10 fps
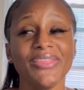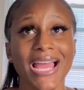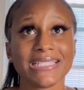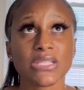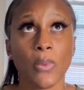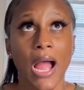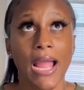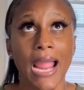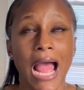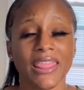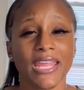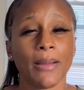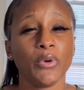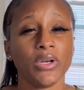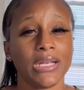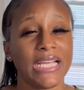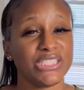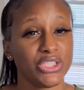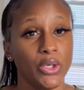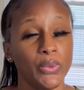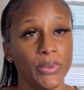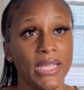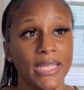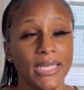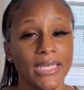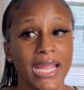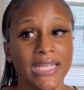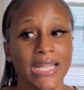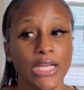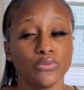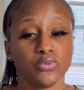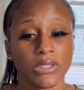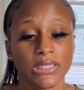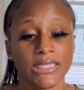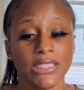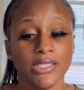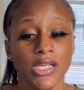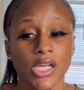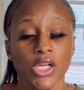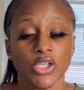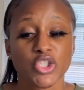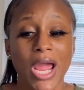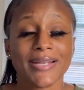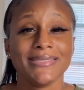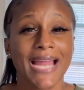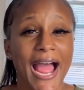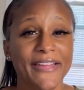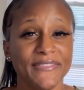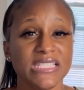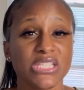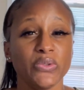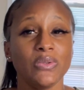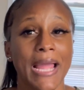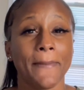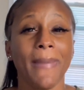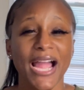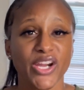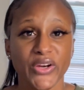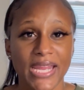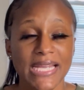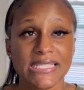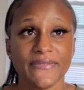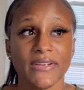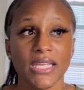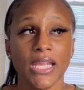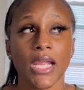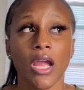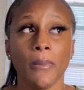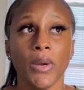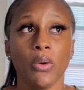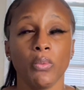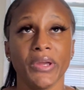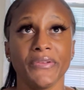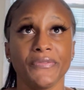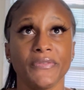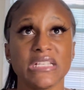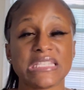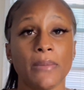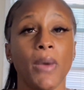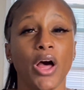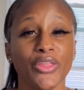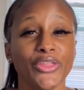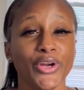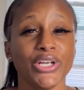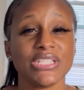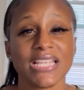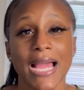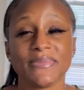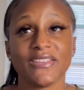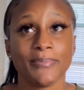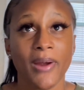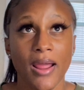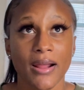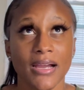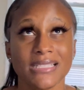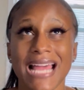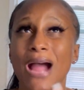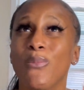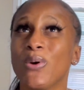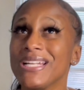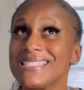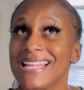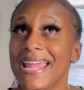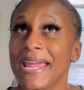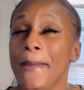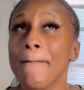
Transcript: that's why I think I'm going to like zone in and like really try to dive into like my creativity and come up with some other types of products. I want to say it,